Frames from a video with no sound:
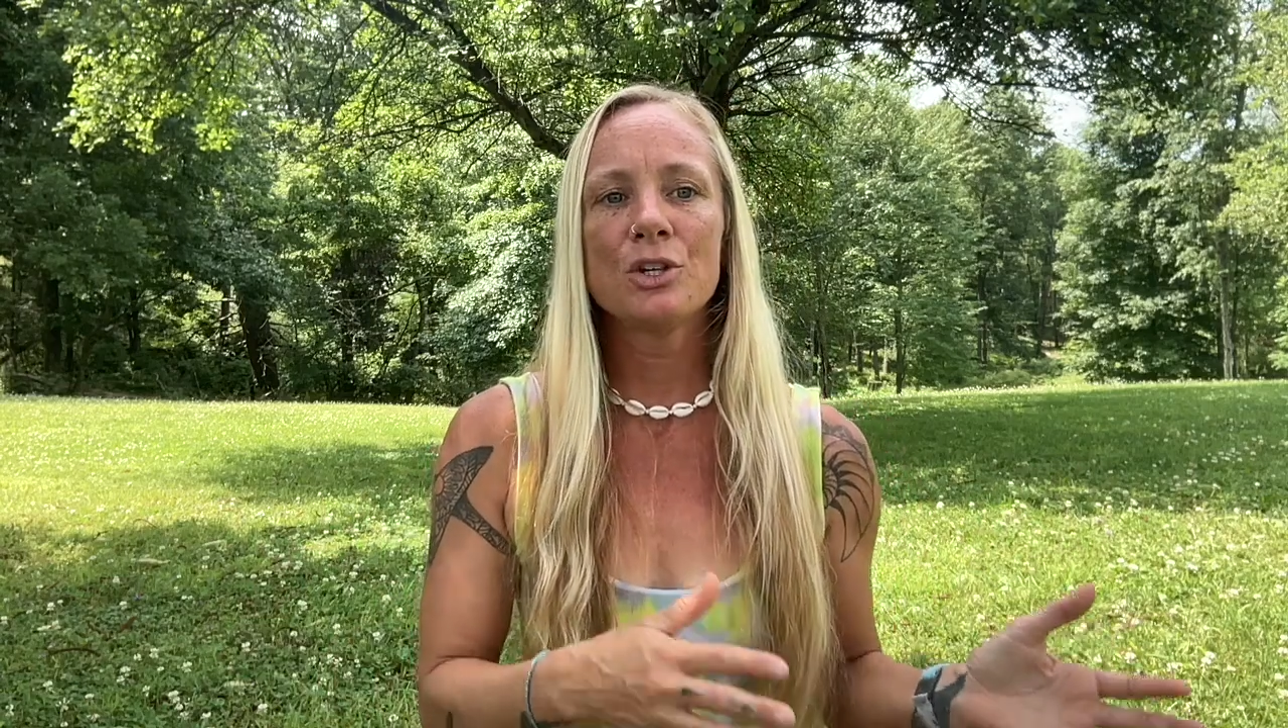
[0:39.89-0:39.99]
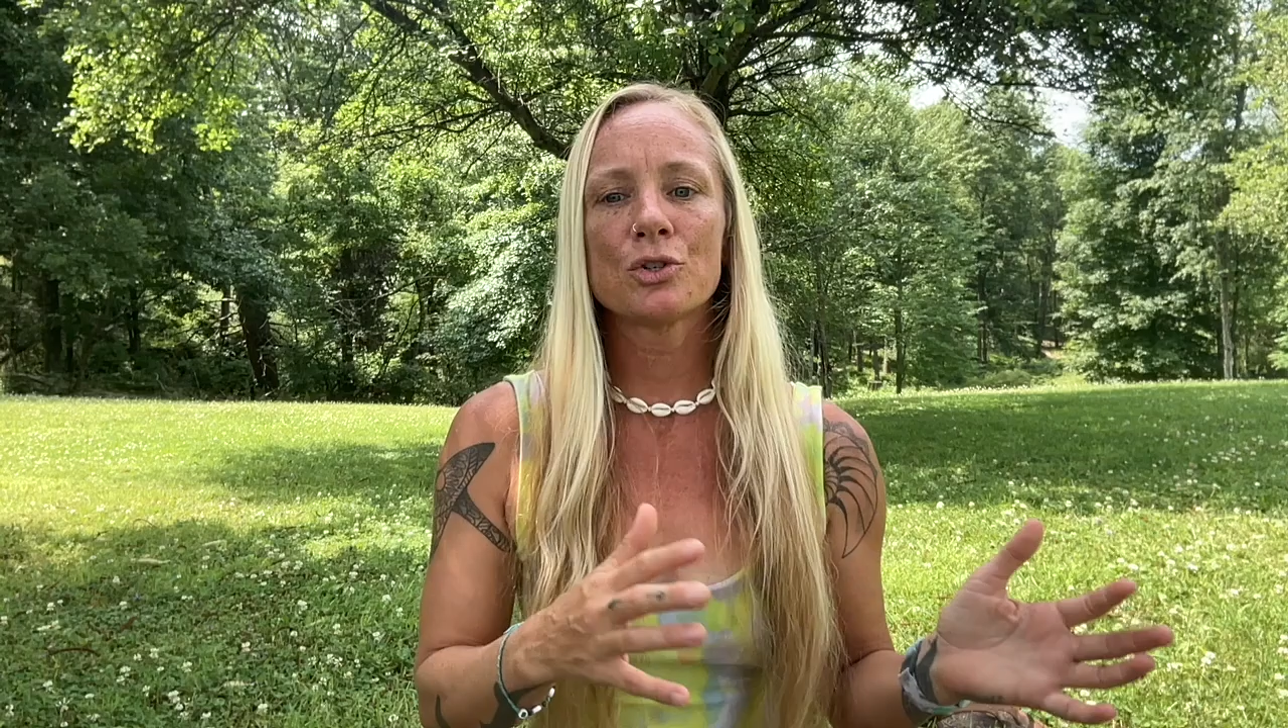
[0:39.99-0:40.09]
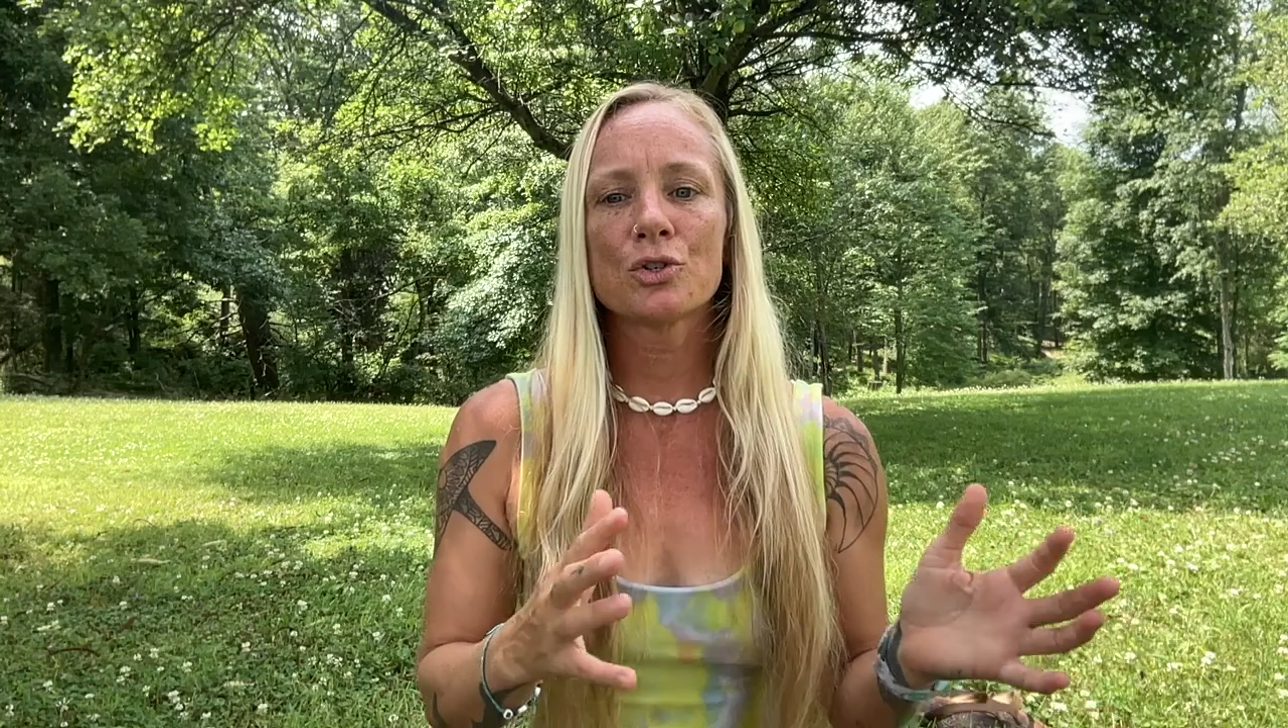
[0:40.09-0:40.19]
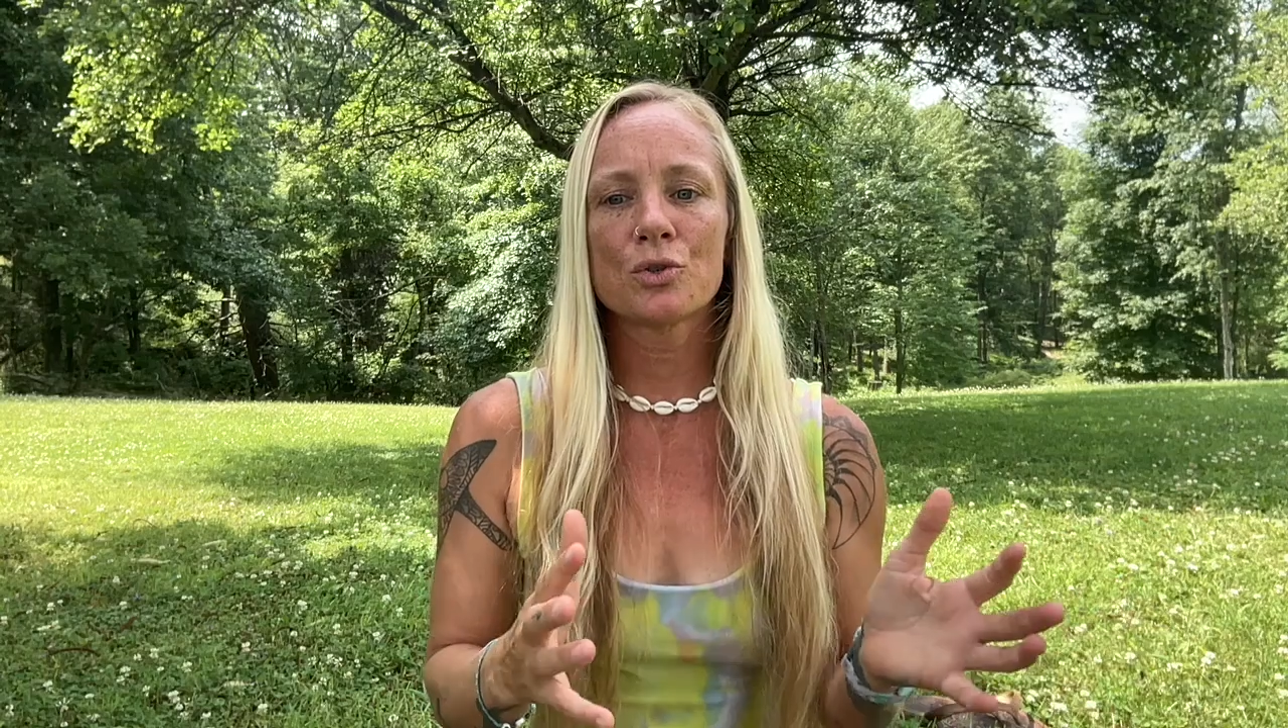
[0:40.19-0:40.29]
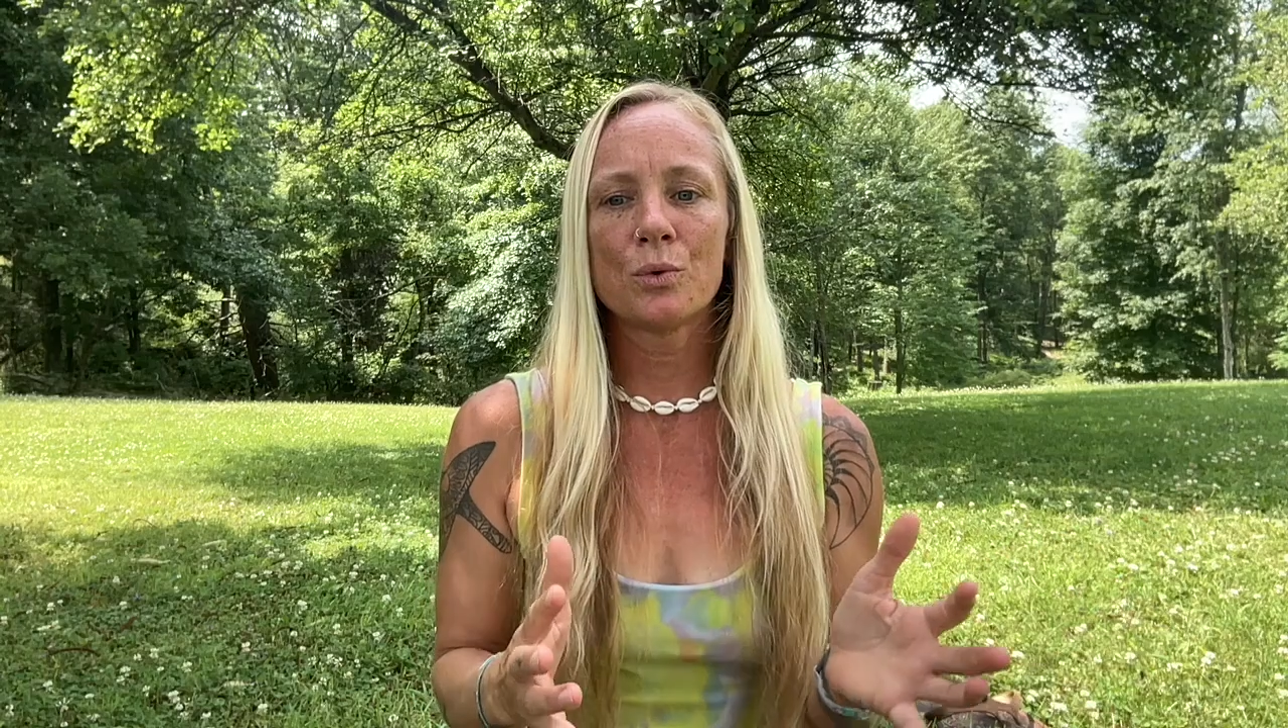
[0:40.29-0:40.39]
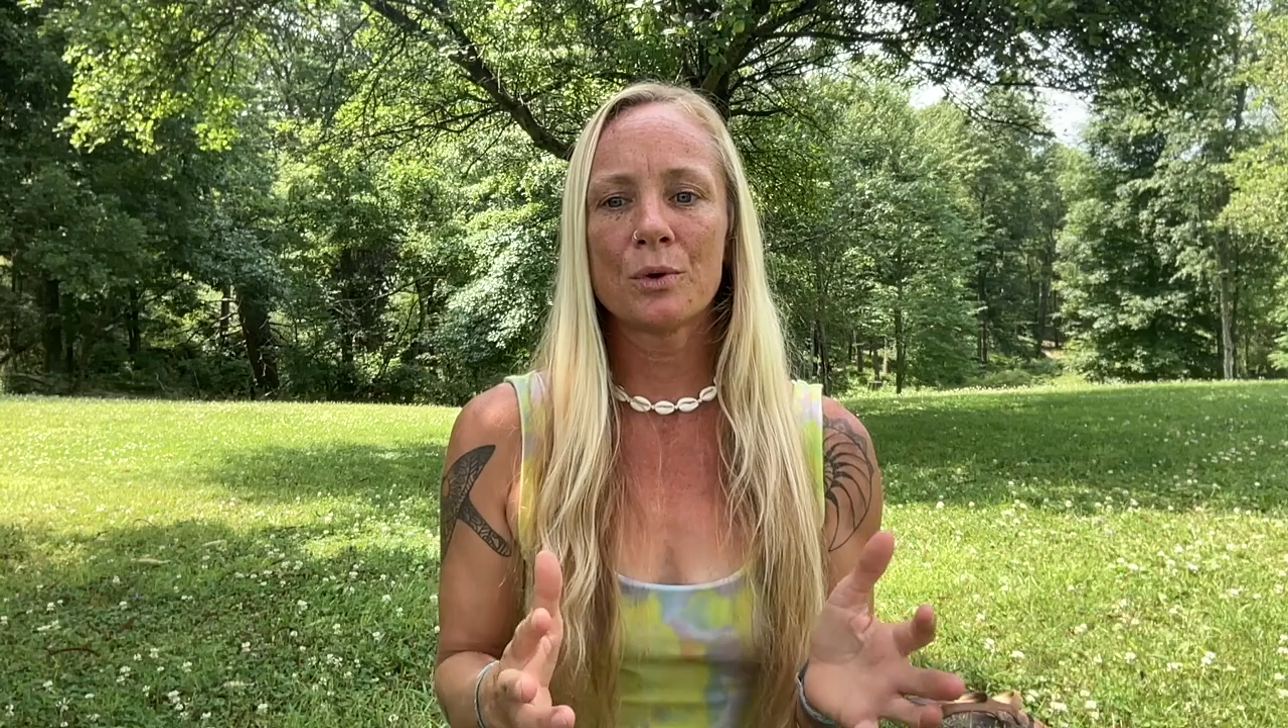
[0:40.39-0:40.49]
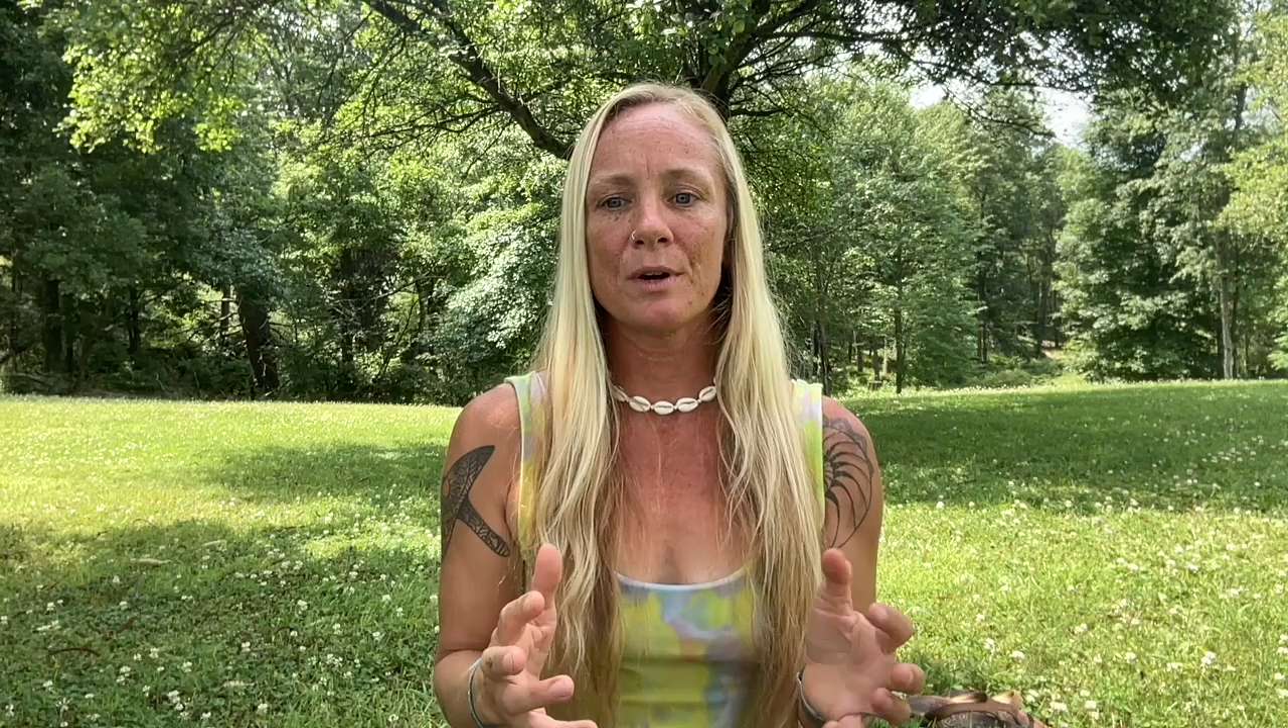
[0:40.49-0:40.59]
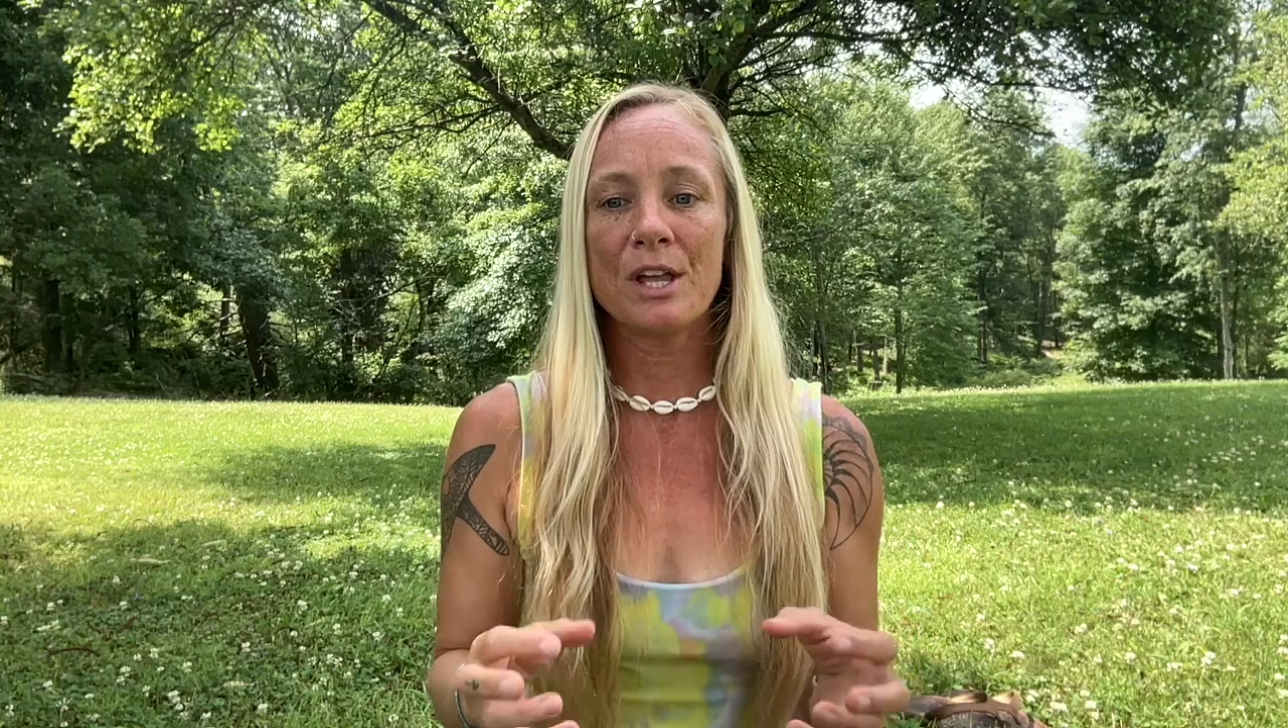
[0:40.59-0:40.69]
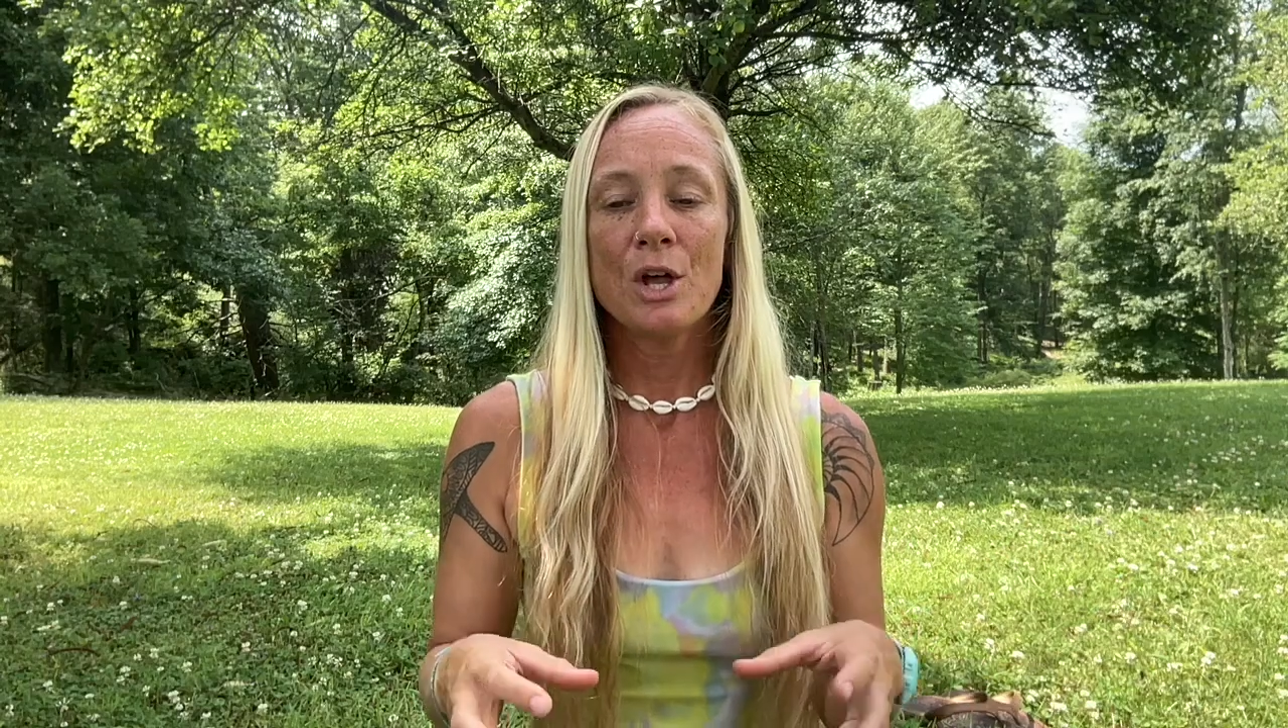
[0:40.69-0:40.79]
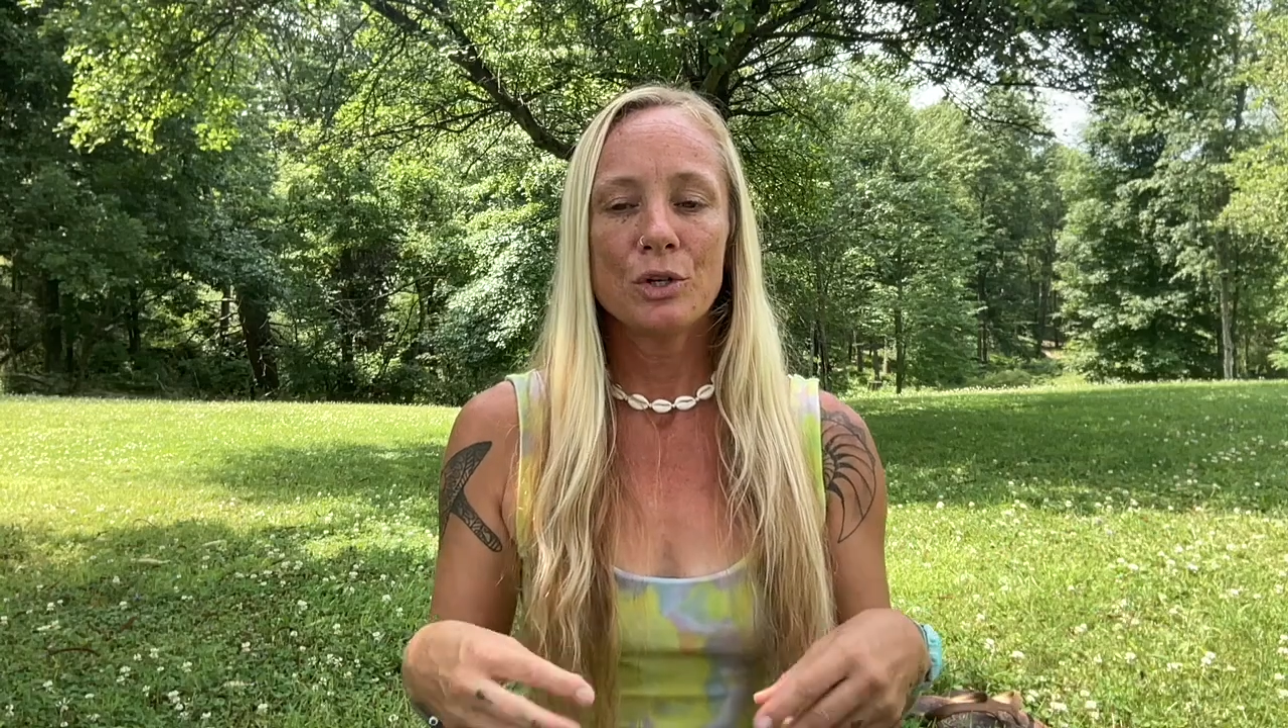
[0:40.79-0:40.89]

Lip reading: your story,